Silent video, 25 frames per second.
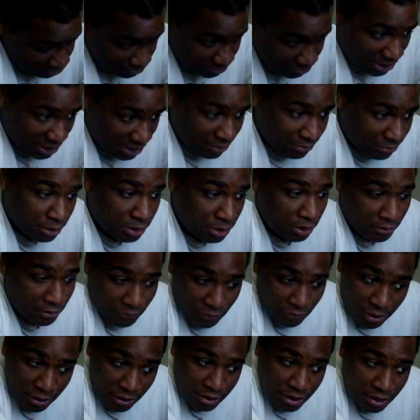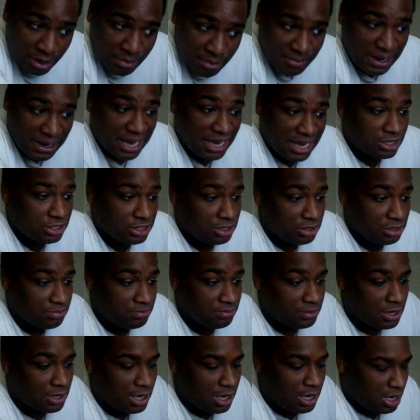Well, you know, very good match.
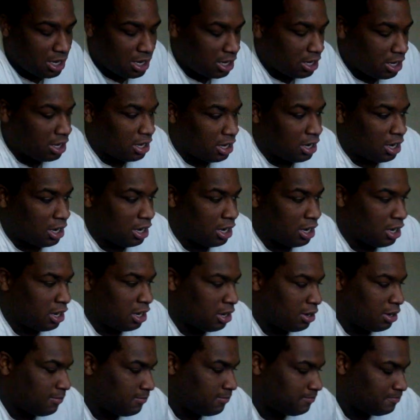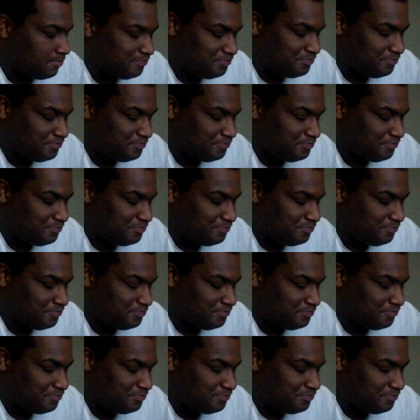And